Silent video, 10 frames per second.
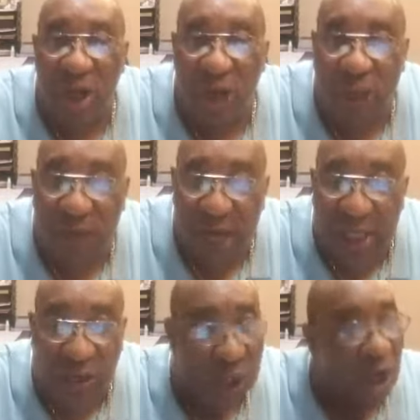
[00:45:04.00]
the
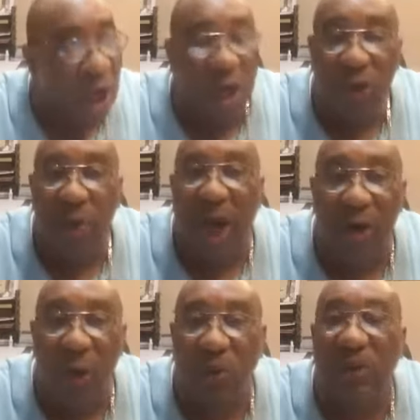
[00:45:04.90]
flesh. or uh, you got
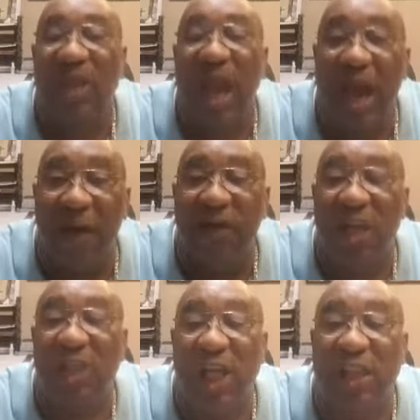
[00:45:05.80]
those that have the
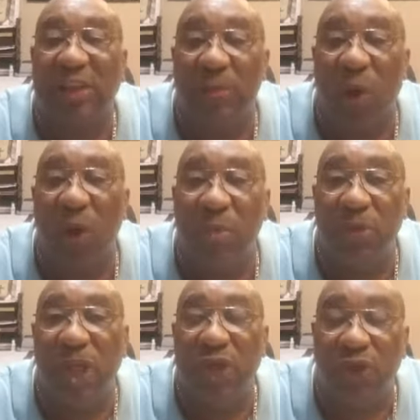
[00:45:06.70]
testimony of
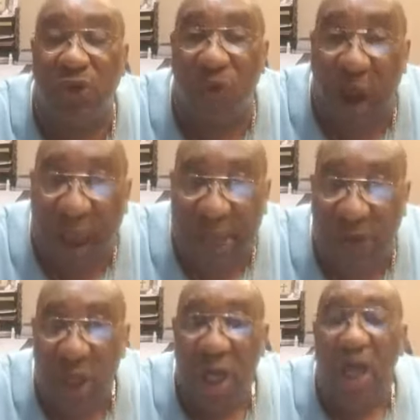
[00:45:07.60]
Jesus Christ
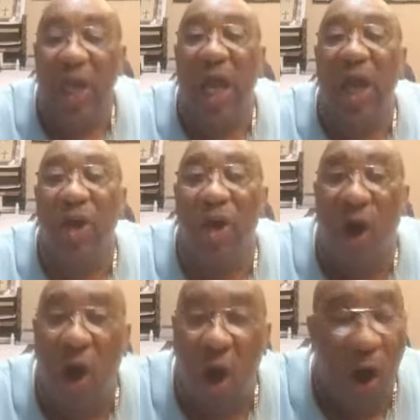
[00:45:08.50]
that
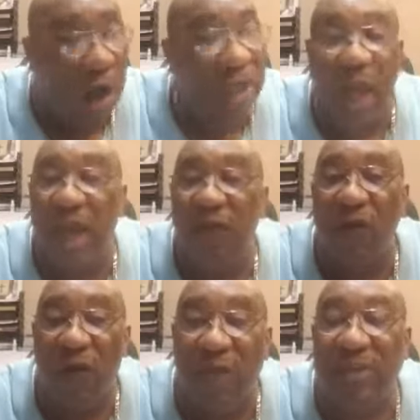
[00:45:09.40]
God gave the
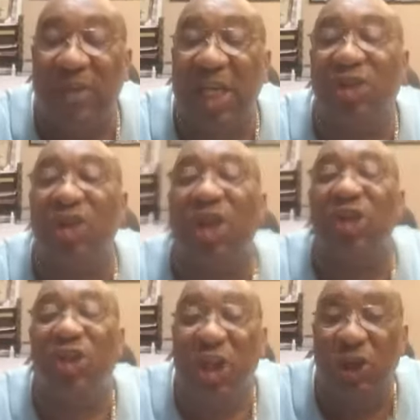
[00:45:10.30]
revelation to
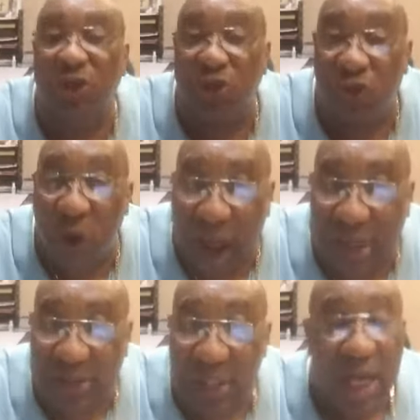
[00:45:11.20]
Jesus
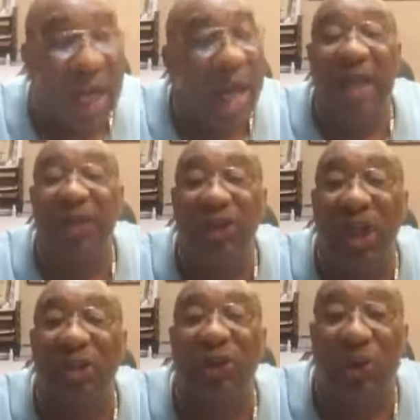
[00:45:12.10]
Christ and
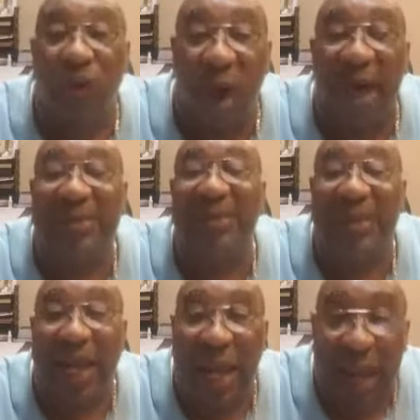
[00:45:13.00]
Jesus Christ
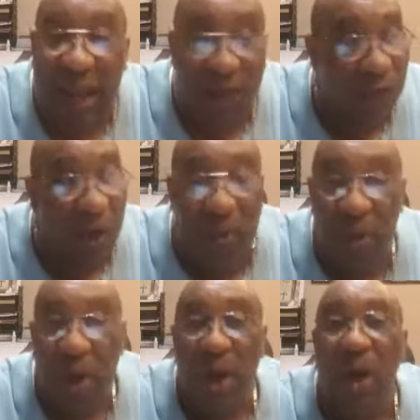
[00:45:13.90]
gave them
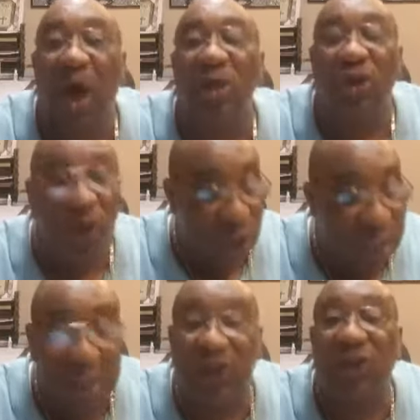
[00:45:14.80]
unto
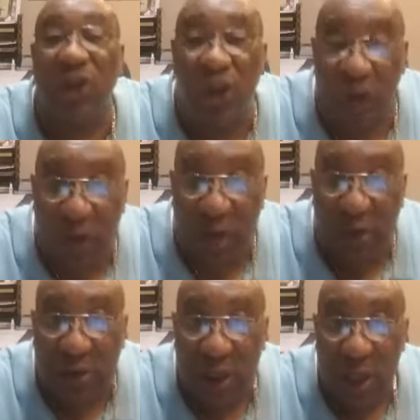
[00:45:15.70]
his servants,